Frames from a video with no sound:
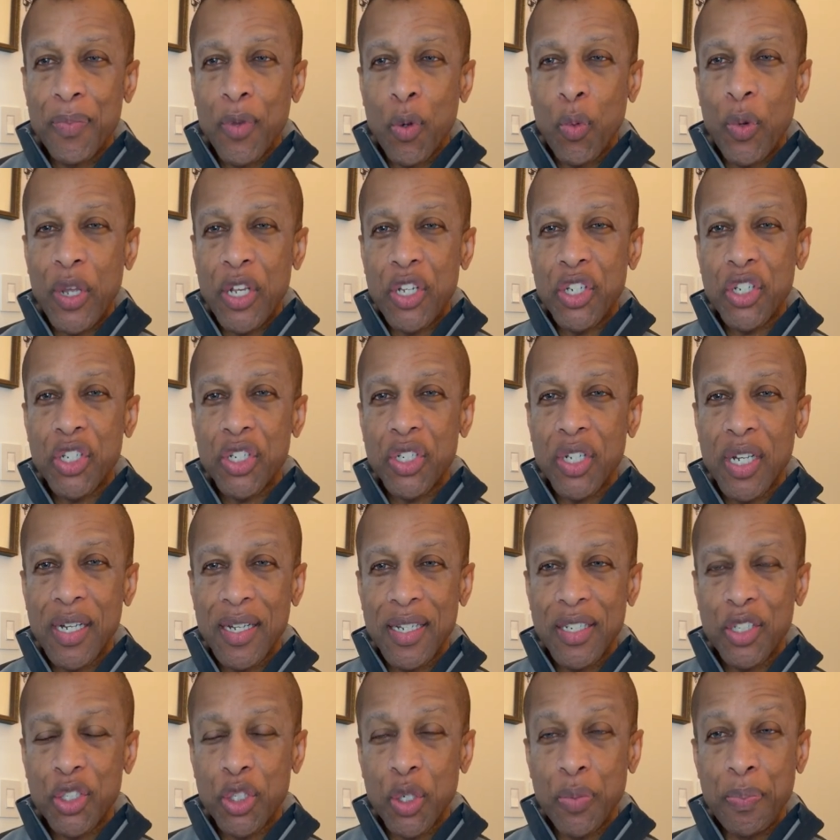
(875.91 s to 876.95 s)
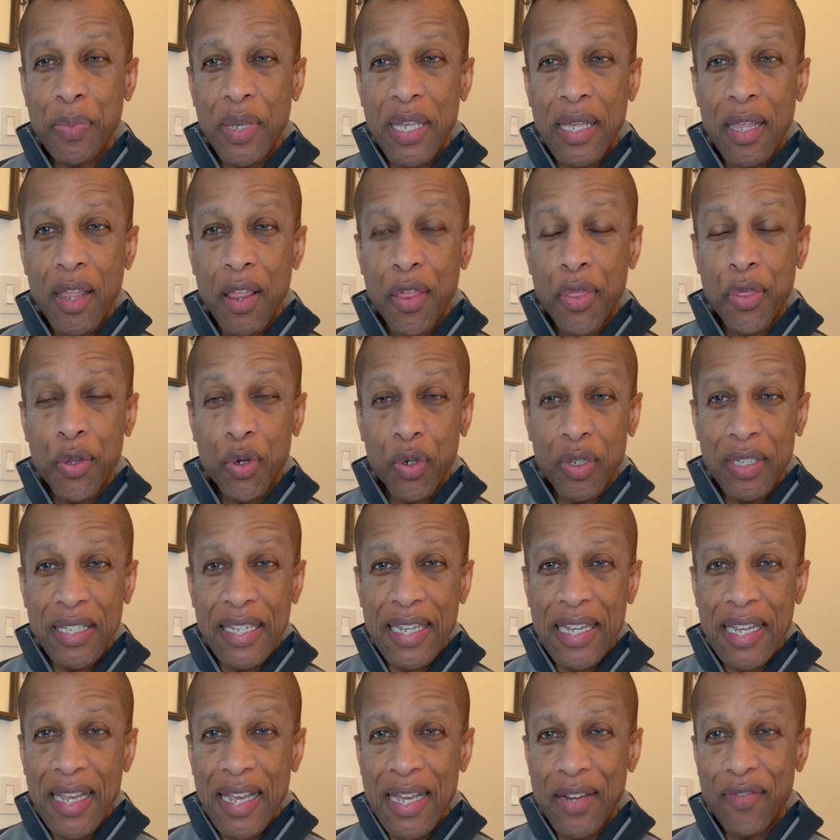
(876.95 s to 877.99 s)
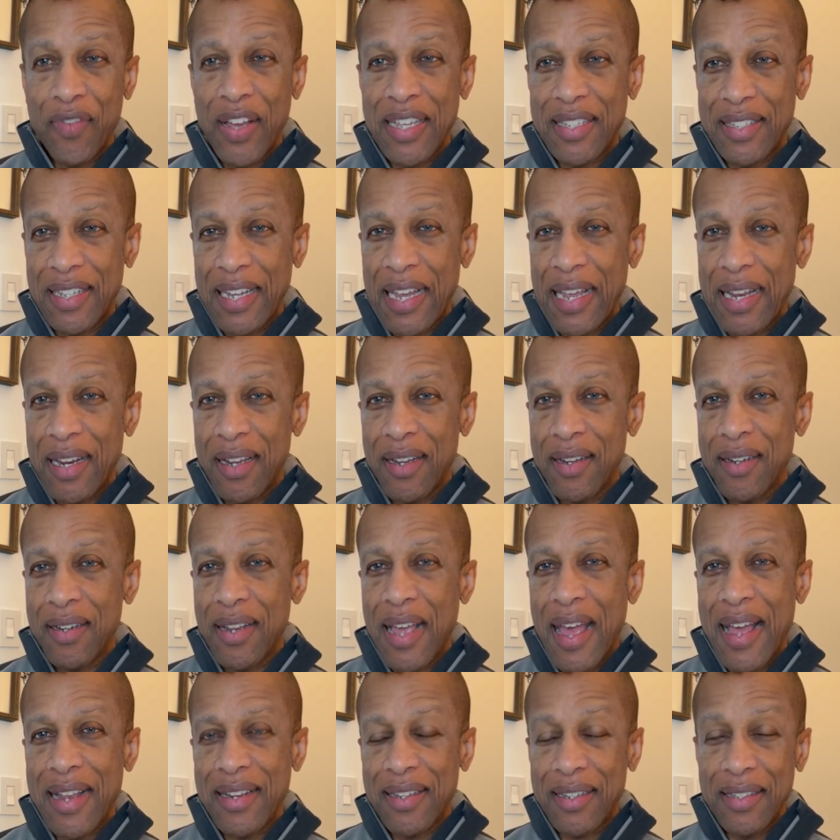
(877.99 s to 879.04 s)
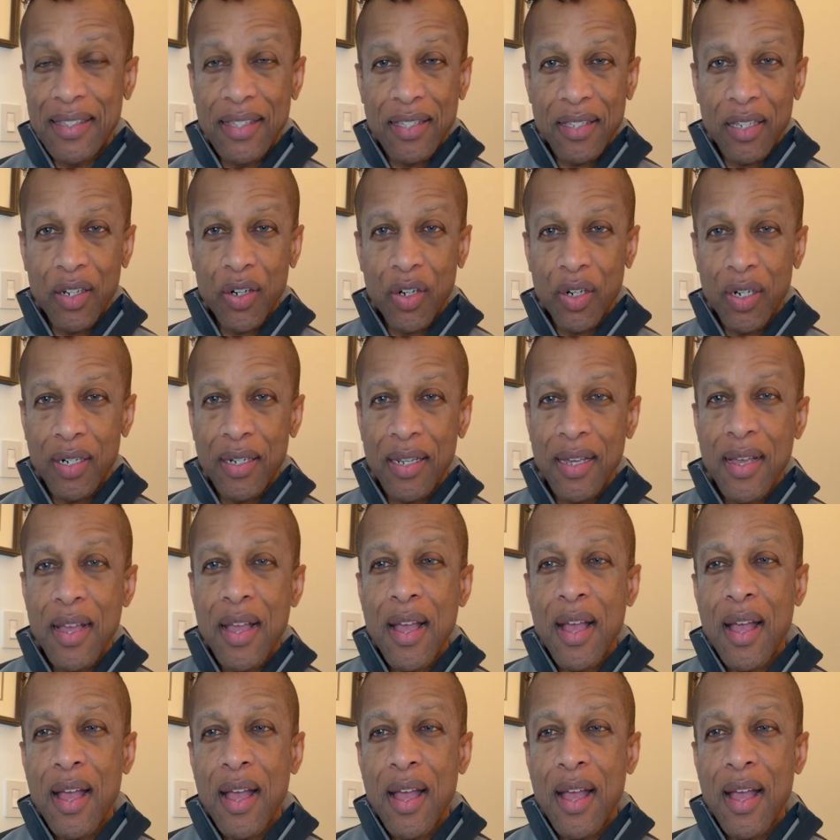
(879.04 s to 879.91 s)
which should be thoroughly investigated and considered